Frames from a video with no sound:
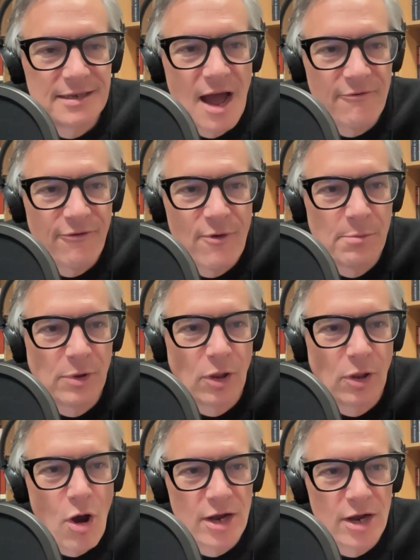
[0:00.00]
not from
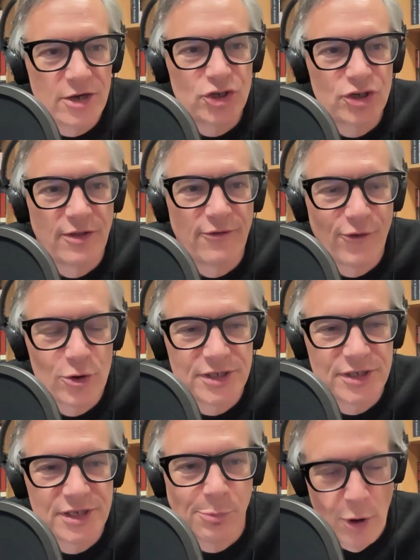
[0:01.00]
launch to the
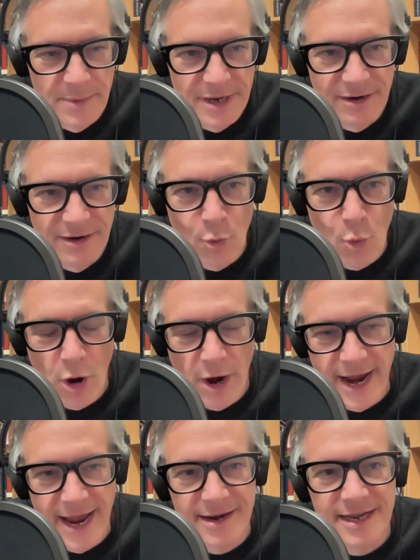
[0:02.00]
first deployment of a warhead.